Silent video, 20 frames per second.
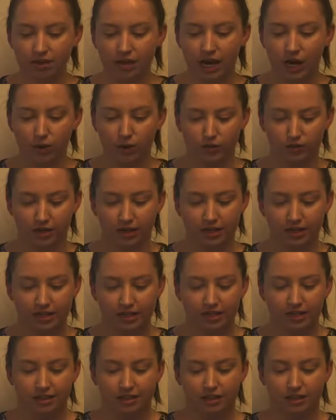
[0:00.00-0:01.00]
However,
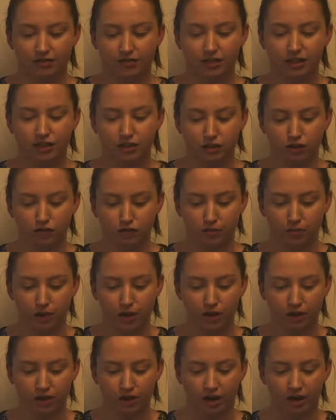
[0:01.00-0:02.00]
the events of a
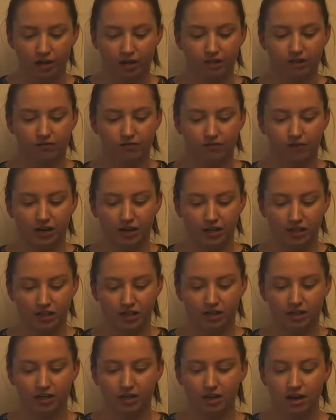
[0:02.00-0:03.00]
myocardial
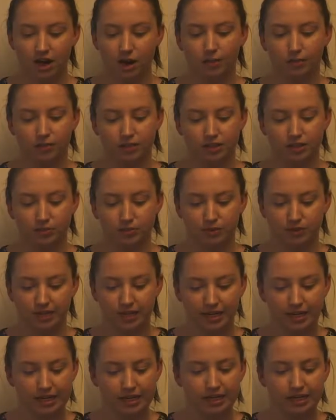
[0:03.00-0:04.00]
infarction are
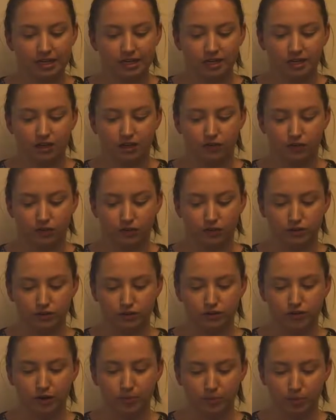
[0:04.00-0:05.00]
precipitated if there is
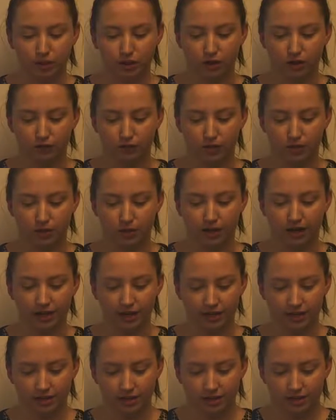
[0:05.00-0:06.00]
a rupture of the
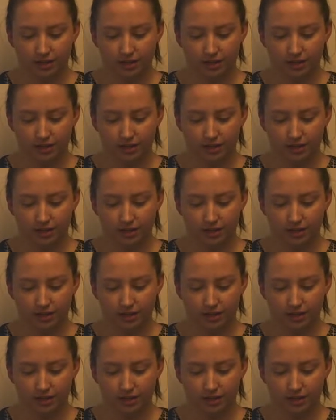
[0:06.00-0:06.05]
plaque.